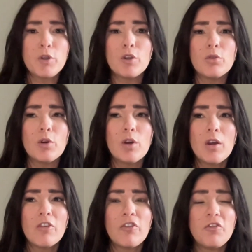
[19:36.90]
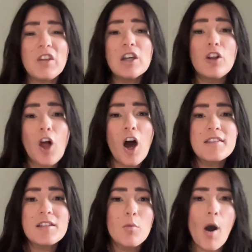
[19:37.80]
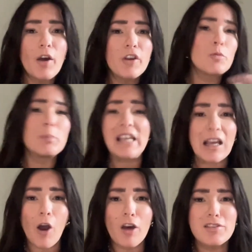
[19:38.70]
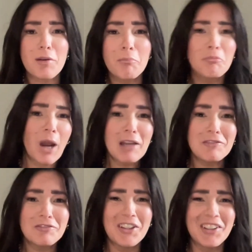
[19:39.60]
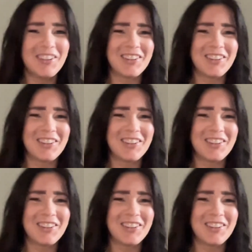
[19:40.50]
to help you feel awesome while you're being awesome, right?